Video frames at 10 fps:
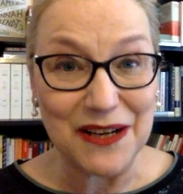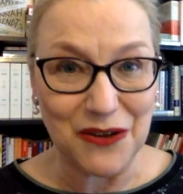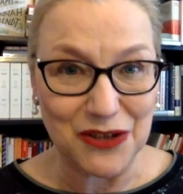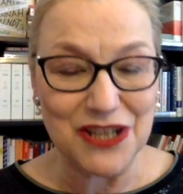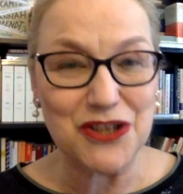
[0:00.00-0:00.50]

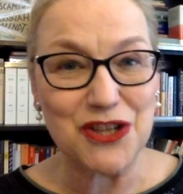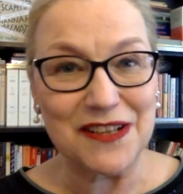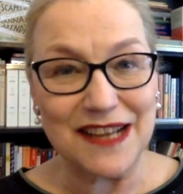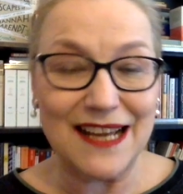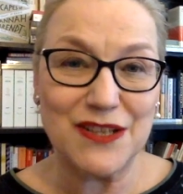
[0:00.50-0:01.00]

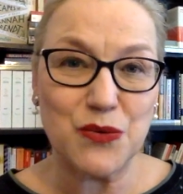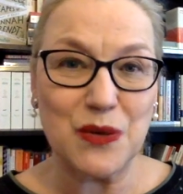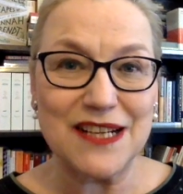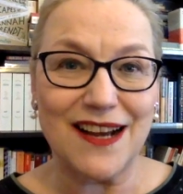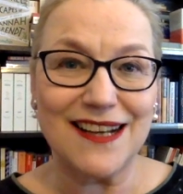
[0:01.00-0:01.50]
condition than
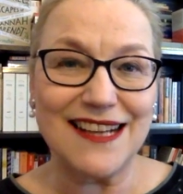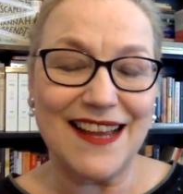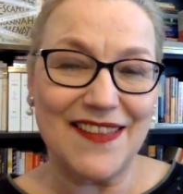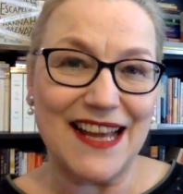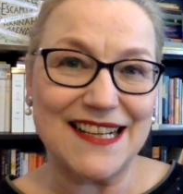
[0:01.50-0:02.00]
Sweetheart,
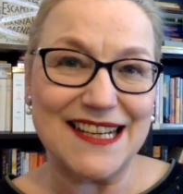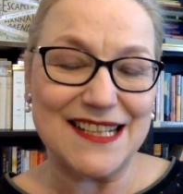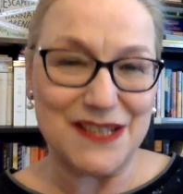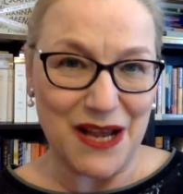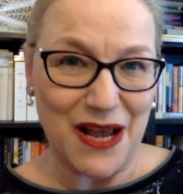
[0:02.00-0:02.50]
and that
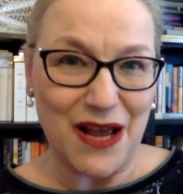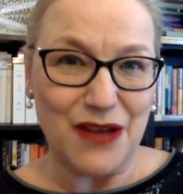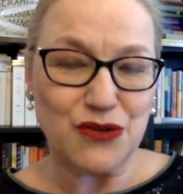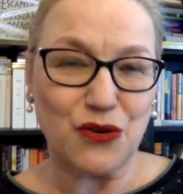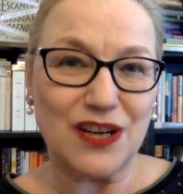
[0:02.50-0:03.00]
is
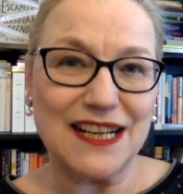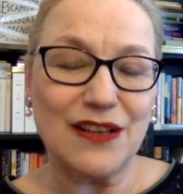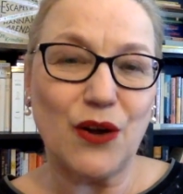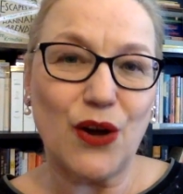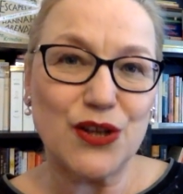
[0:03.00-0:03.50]
Zora
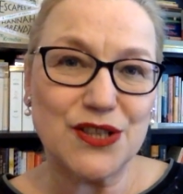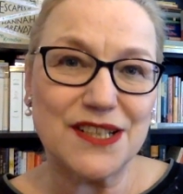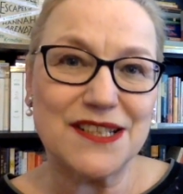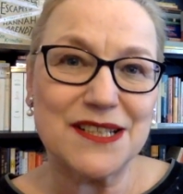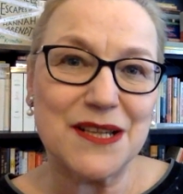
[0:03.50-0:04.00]
Neale
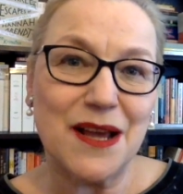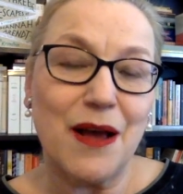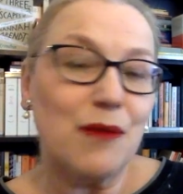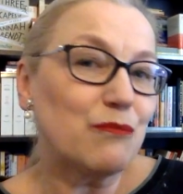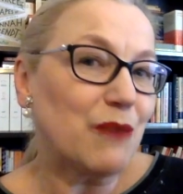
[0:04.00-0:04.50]
Hurston's
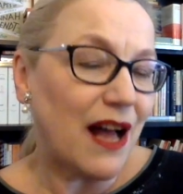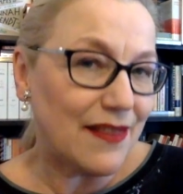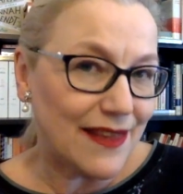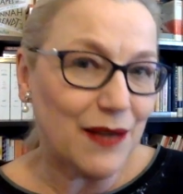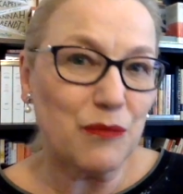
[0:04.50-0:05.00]
I
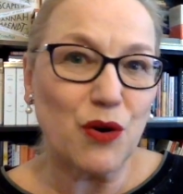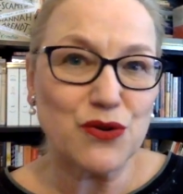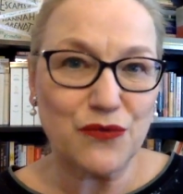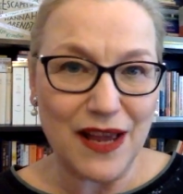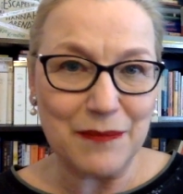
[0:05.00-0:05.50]
think
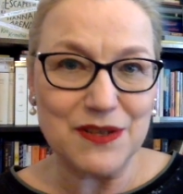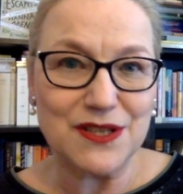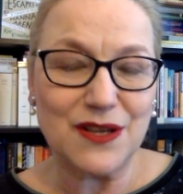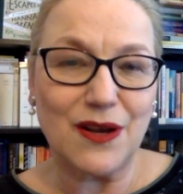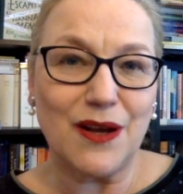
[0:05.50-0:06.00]
most
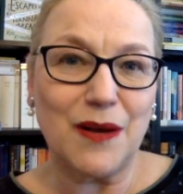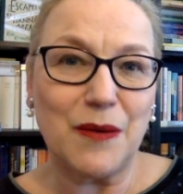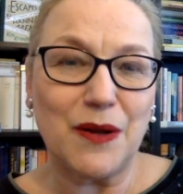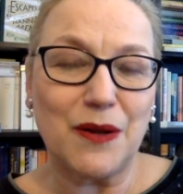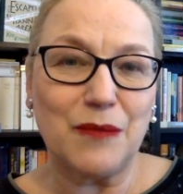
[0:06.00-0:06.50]
famous uh,
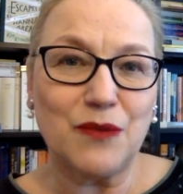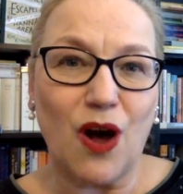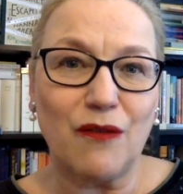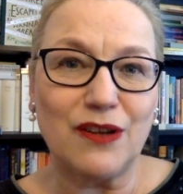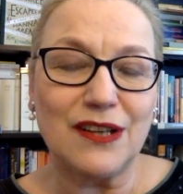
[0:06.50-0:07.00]
uh,
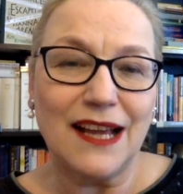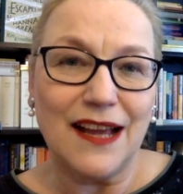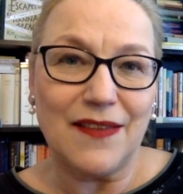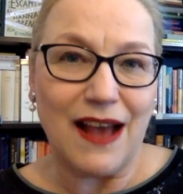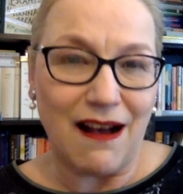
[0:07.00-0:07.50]
novel,
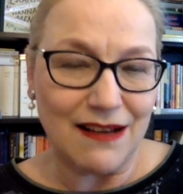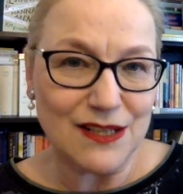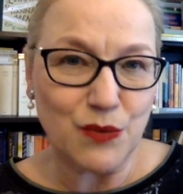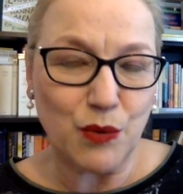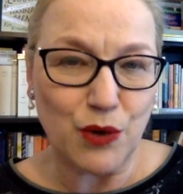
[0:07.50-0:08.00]
Their
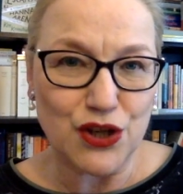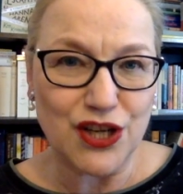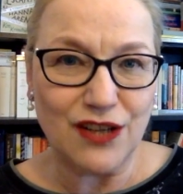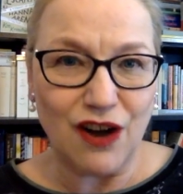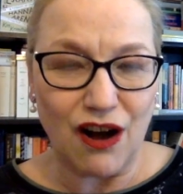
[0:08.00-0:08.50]
Eyes Were
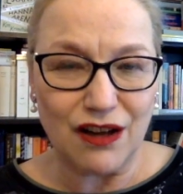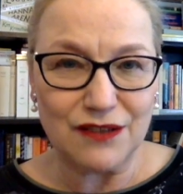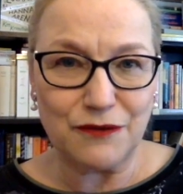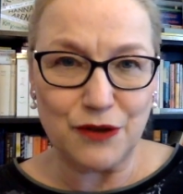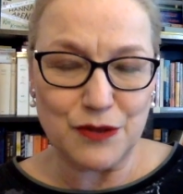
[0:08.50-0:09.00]
Watching God,
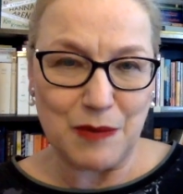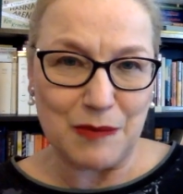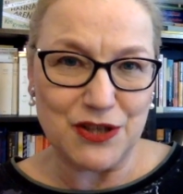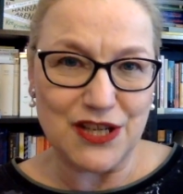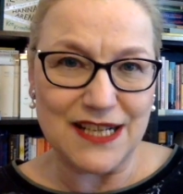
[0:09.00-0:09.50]
first
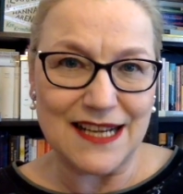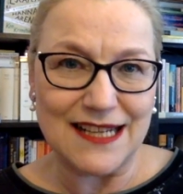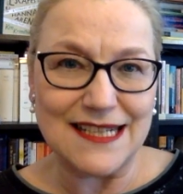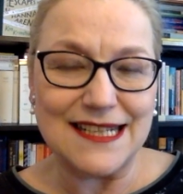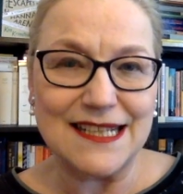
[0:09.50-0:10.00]
published in
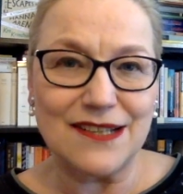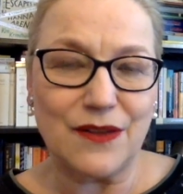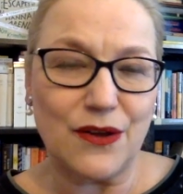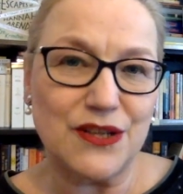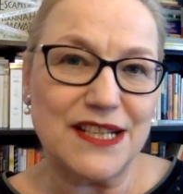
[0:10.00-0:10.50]

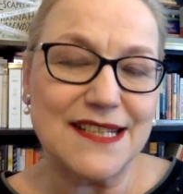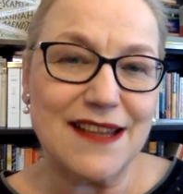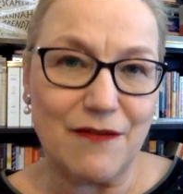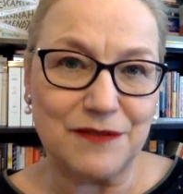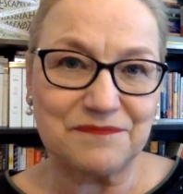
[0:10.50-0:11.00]

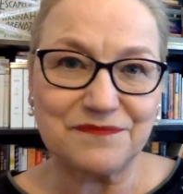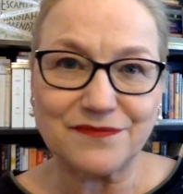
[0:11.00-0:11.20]
1937.